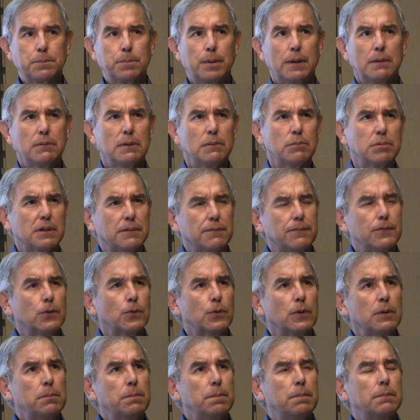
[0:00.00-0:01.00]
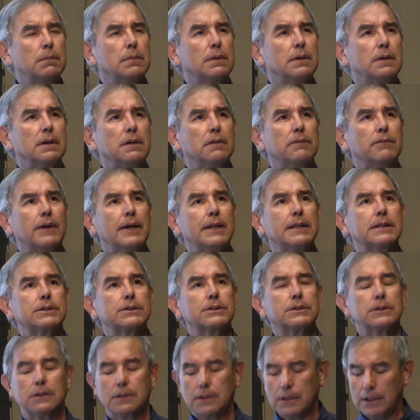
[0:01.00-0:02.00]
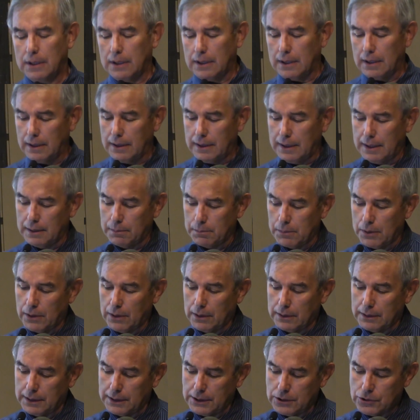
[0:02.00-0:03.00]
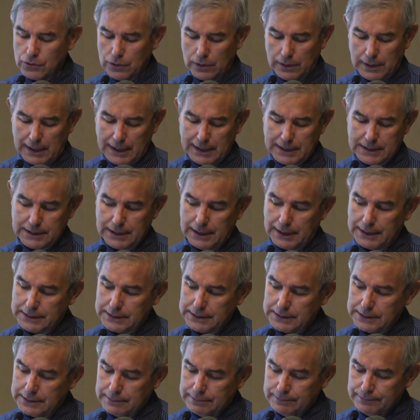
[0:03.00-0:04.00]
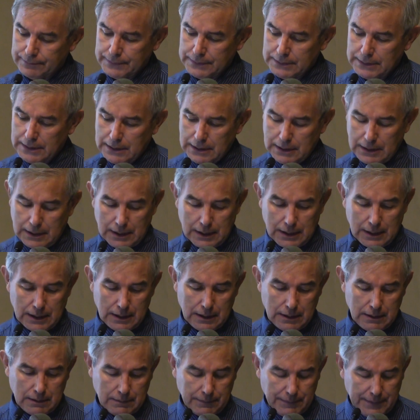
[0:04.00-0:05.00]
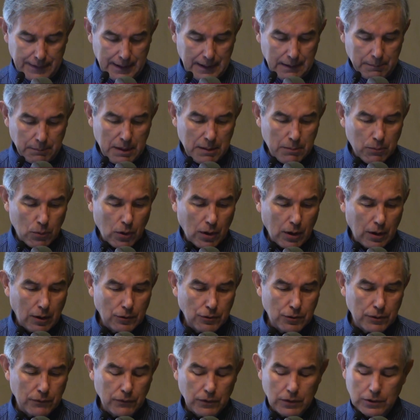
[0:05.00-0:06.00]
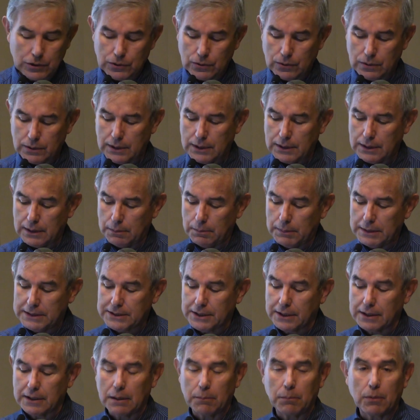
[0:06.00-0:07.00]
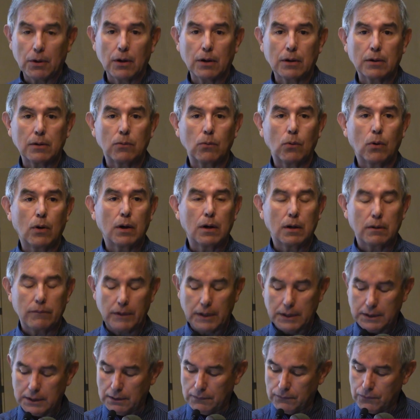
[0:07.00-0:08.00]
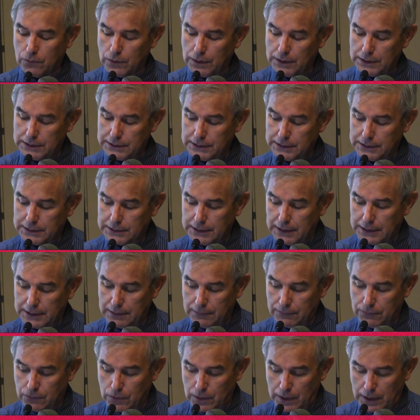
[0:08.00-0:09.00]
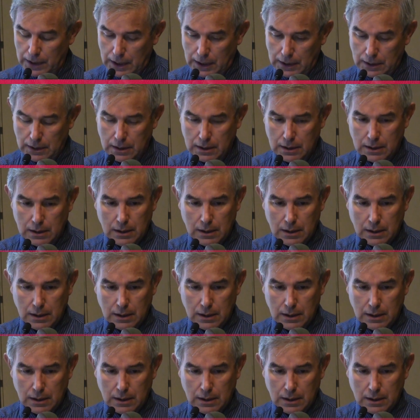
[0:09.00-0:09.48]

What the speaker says: probably few events in the history of the United States that have been more controversial than the Mexican-American War of 1846, 1848.